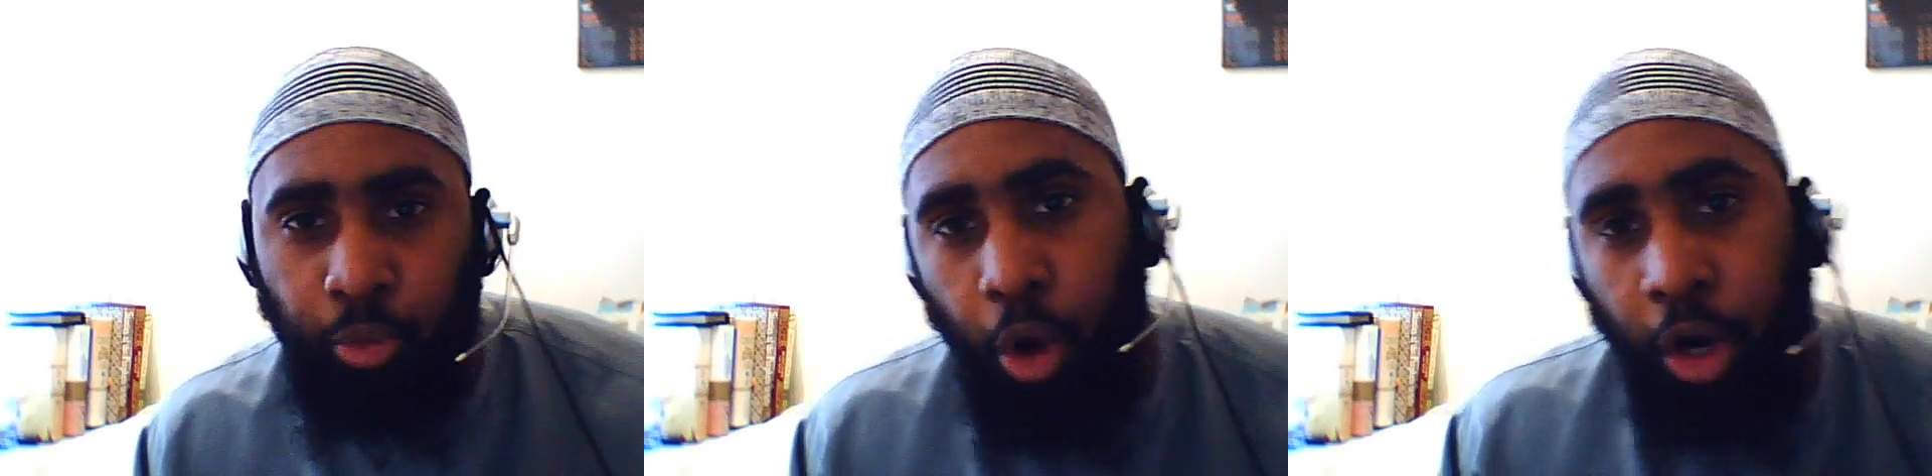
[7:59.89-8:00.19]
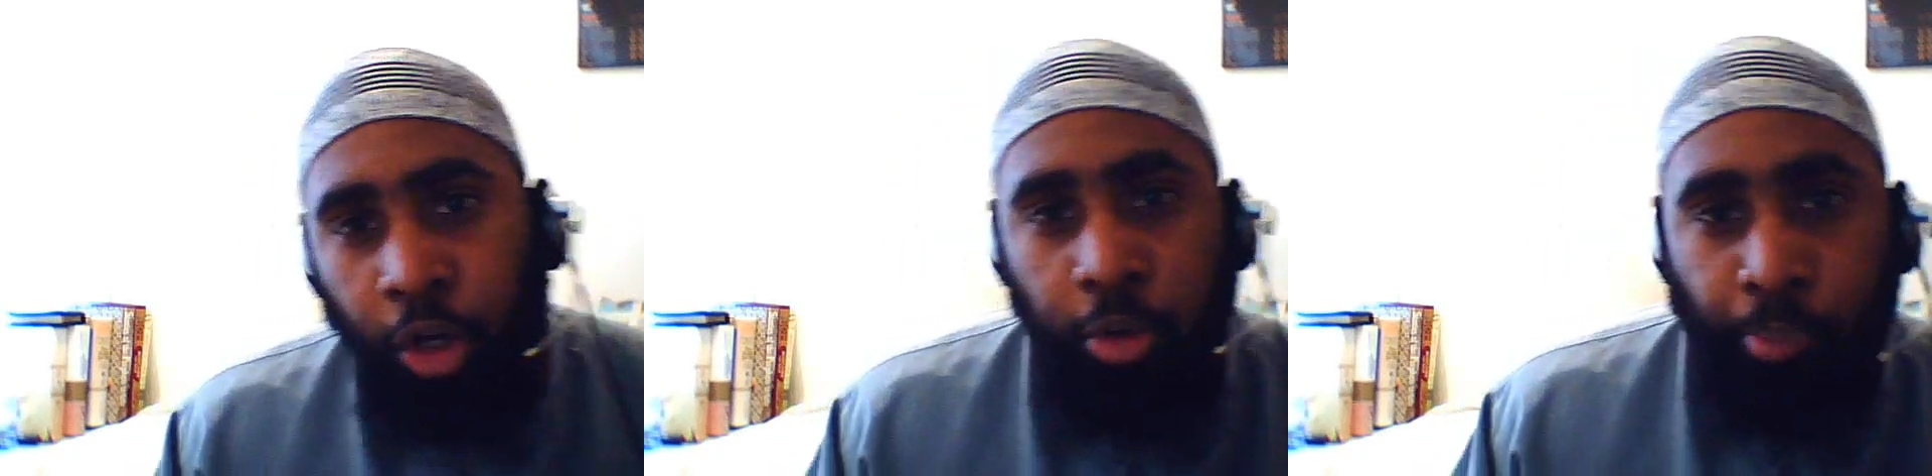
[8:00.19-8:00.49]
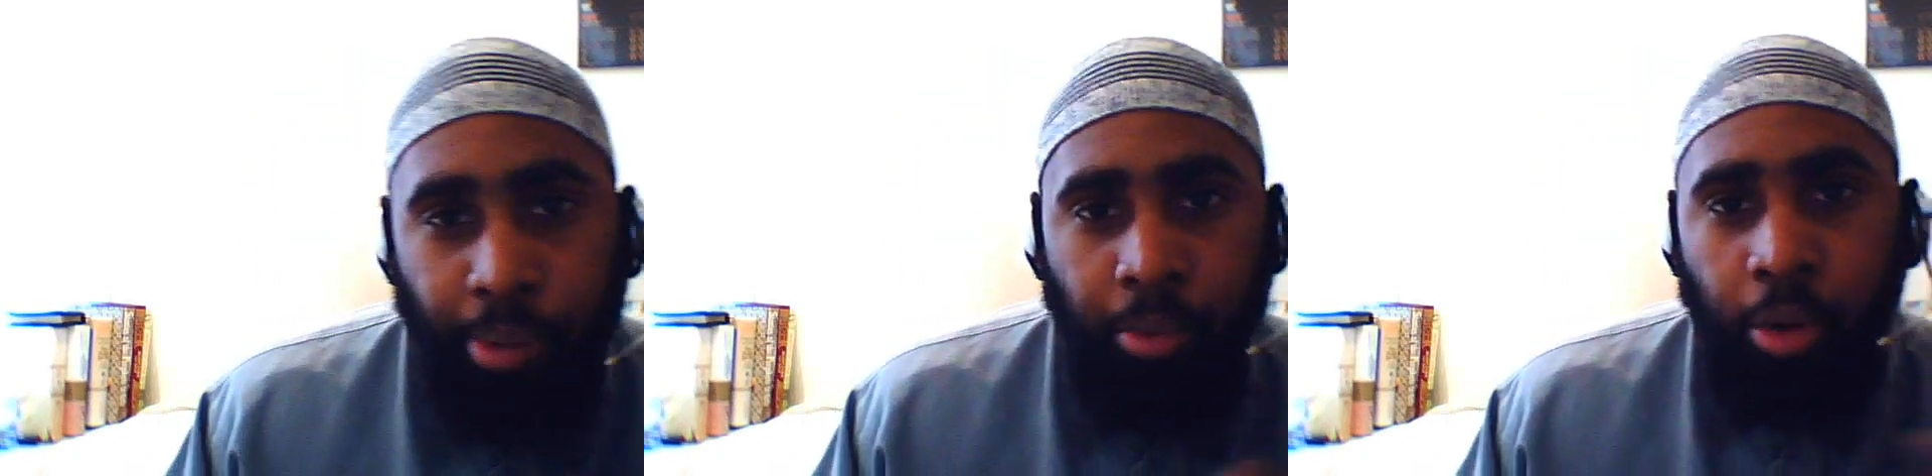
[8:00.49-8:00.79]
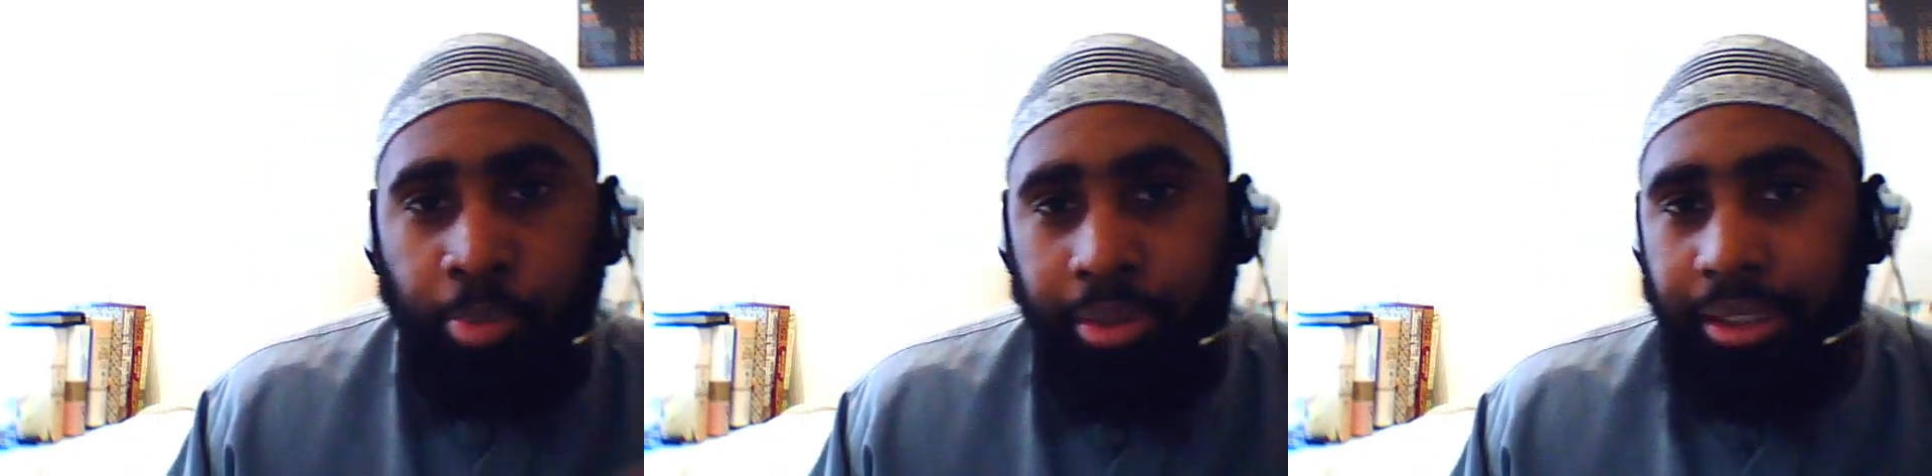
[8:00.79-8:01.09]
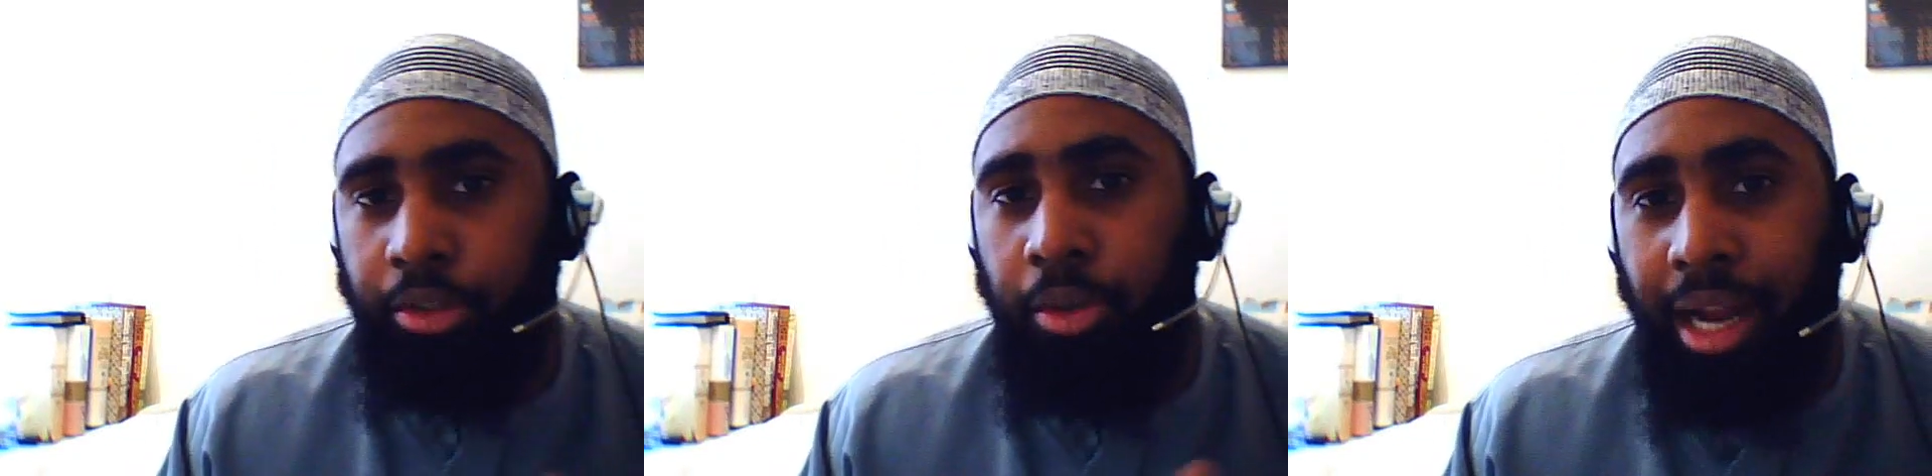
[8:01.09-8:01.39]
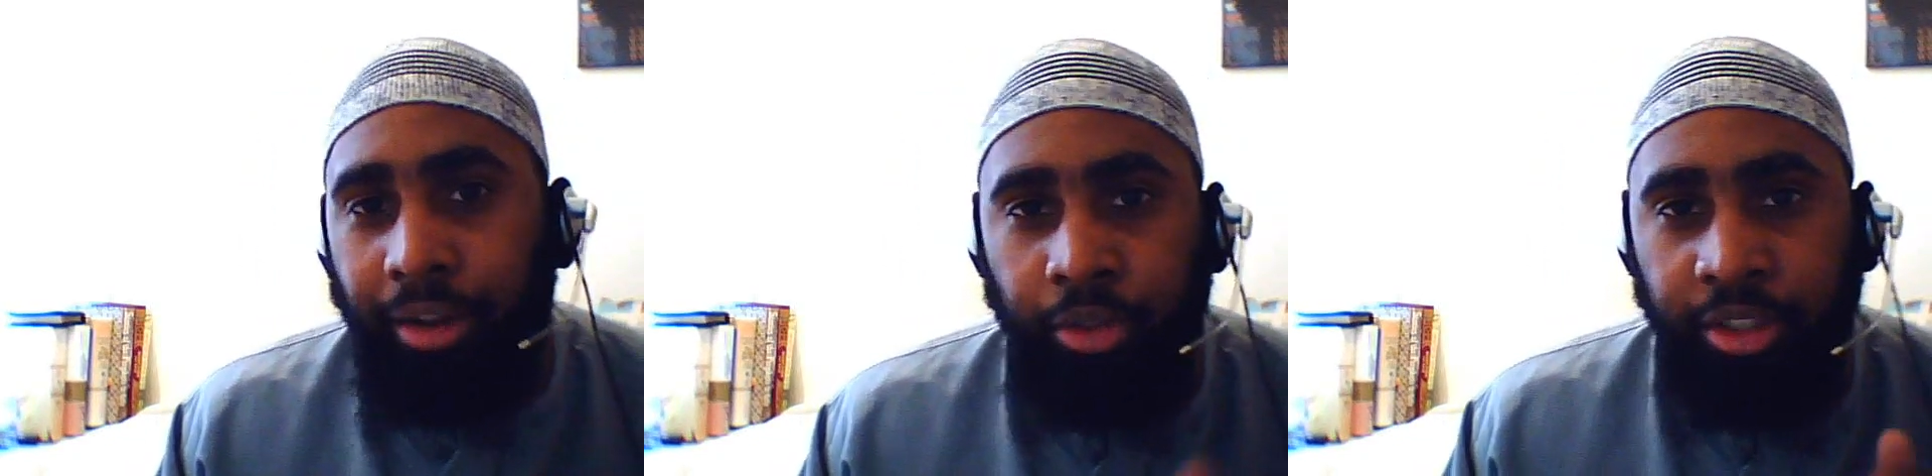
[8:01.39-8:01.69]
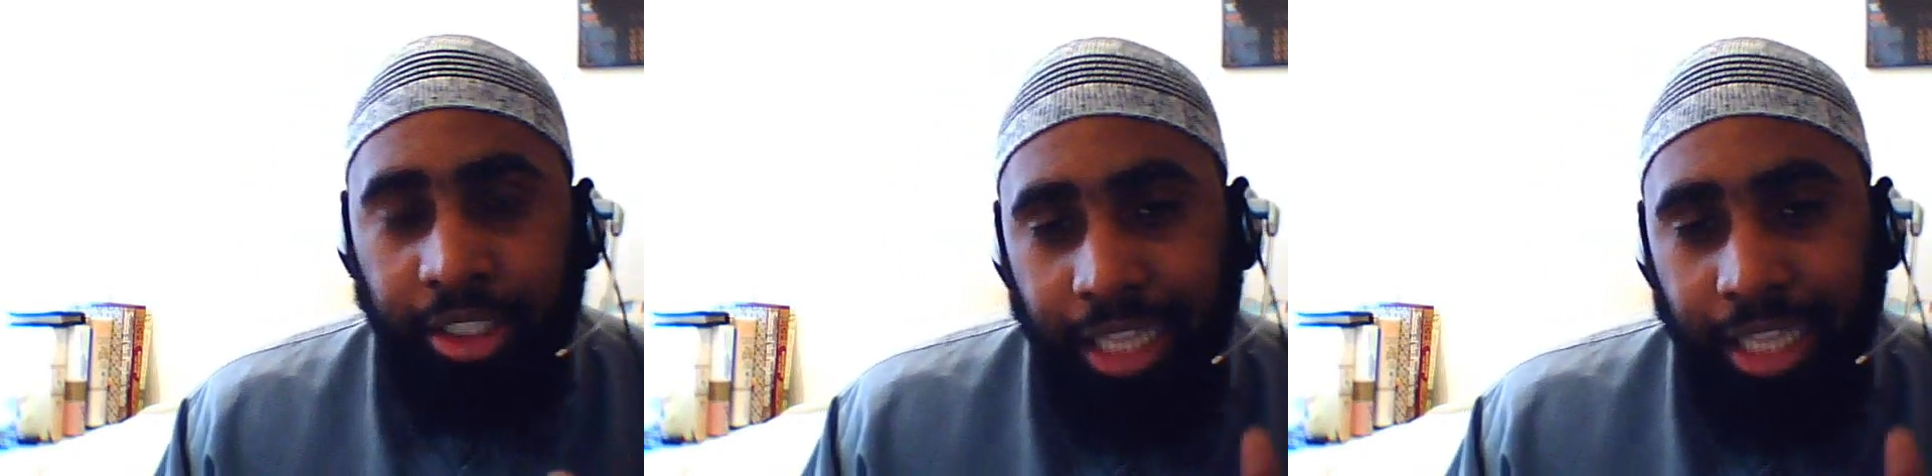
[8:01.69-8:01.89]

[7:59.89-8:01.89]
what a cute bum or breast do you have on this,